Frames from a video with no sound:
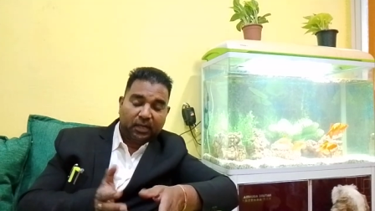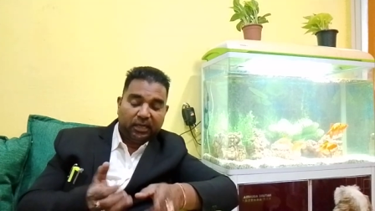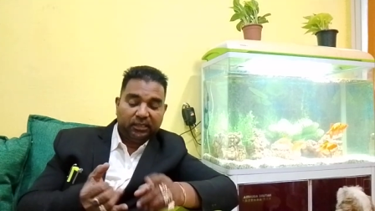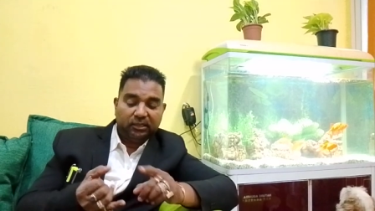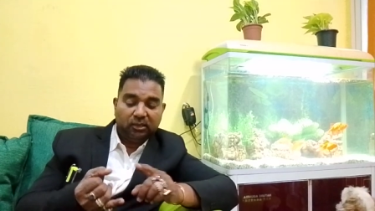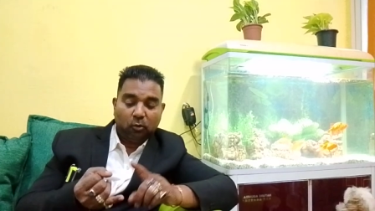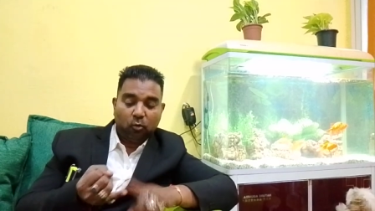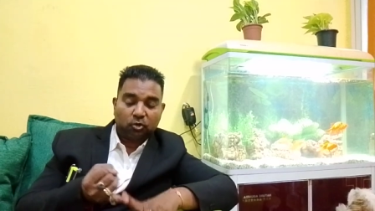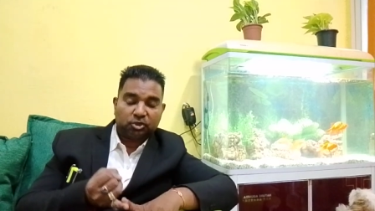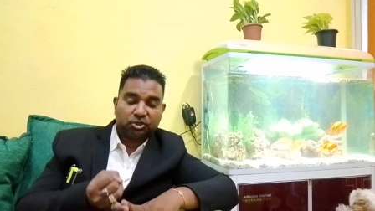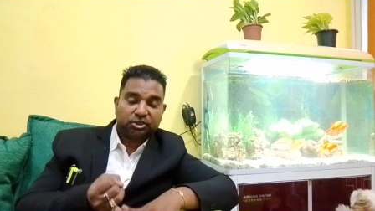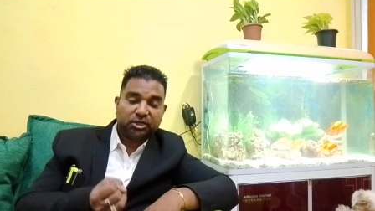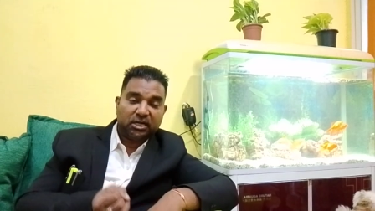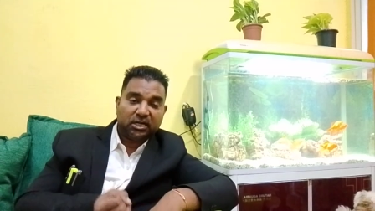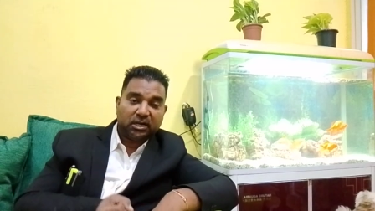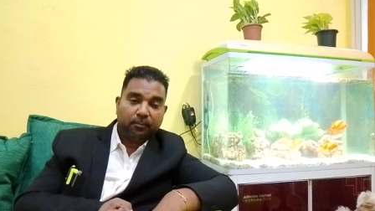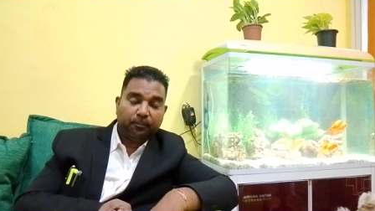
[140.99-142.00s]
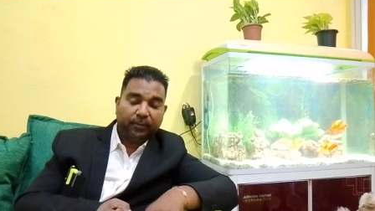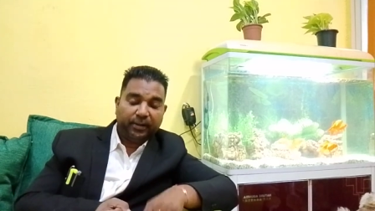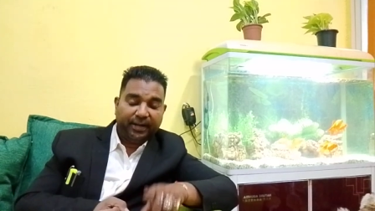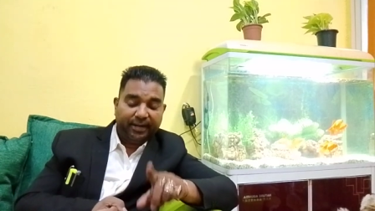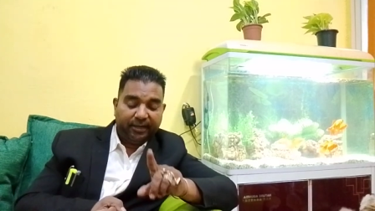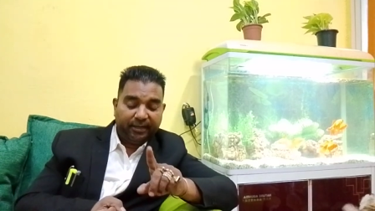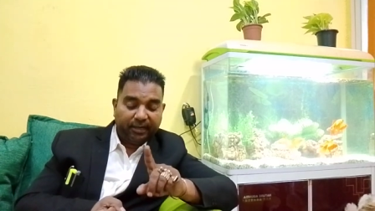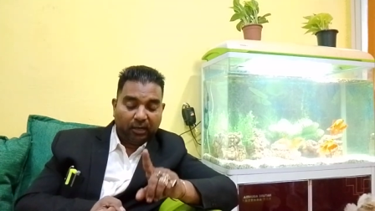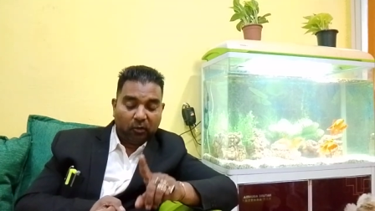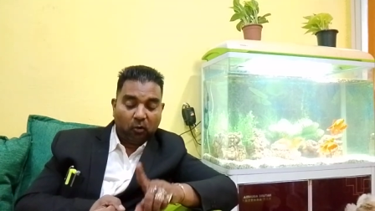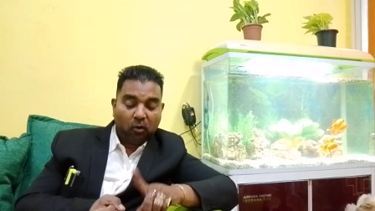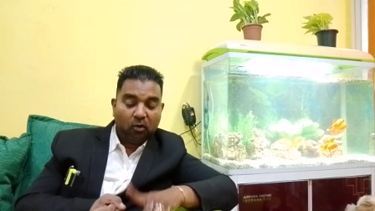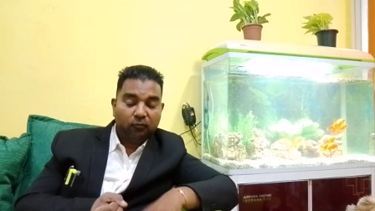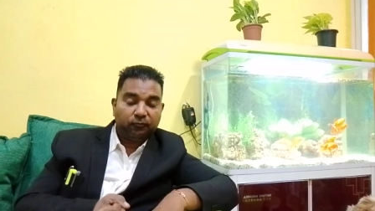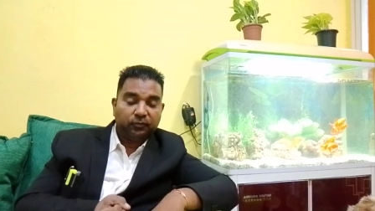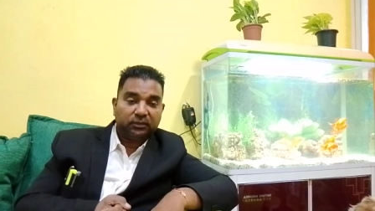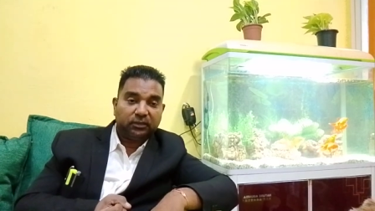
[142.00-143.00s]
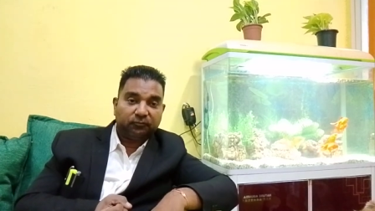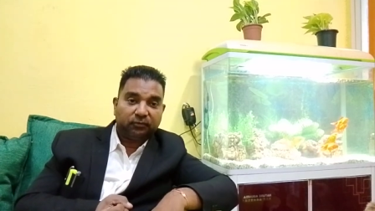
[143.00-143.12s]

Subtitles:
in the original complaint, along with the